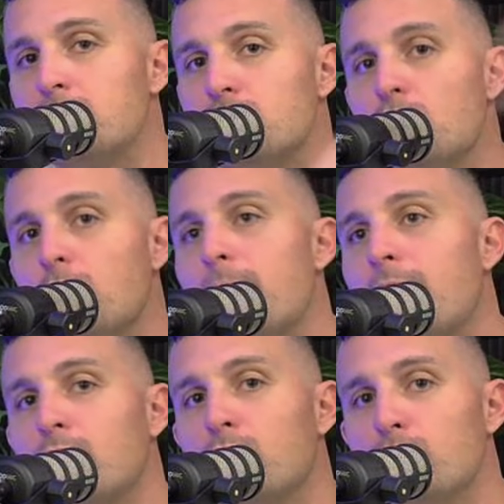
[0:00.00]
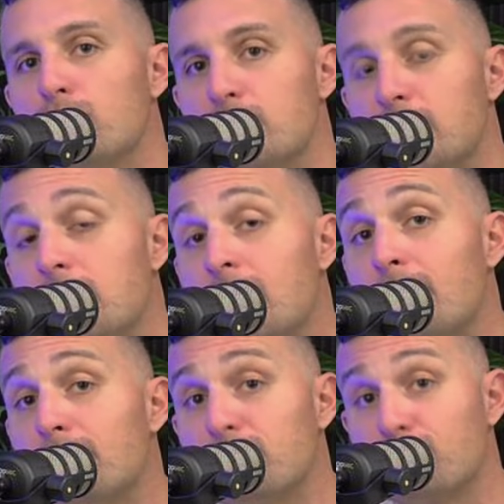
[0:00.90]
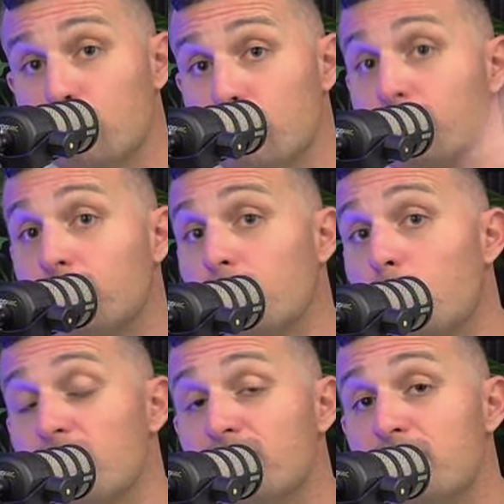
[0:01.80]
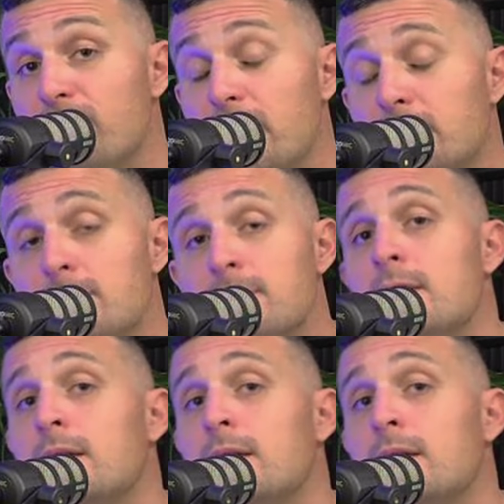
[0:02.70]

Stock market earns an income through the form of dividends.